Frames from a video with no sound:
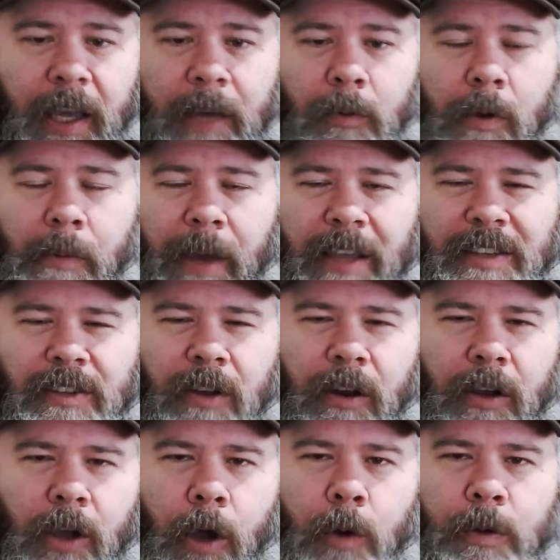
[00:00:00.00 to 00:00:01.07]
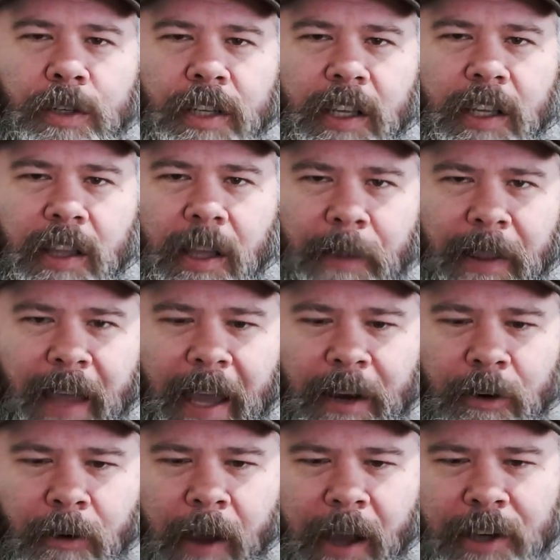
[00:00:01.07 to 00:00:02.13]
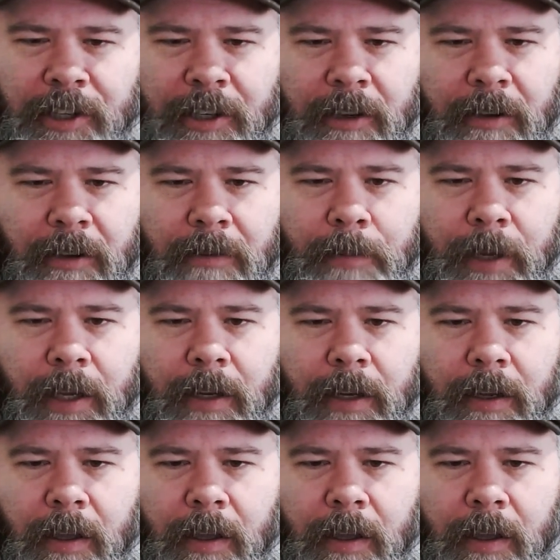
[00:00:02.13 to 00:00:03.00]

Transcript: And we might start coaching them in that direction. But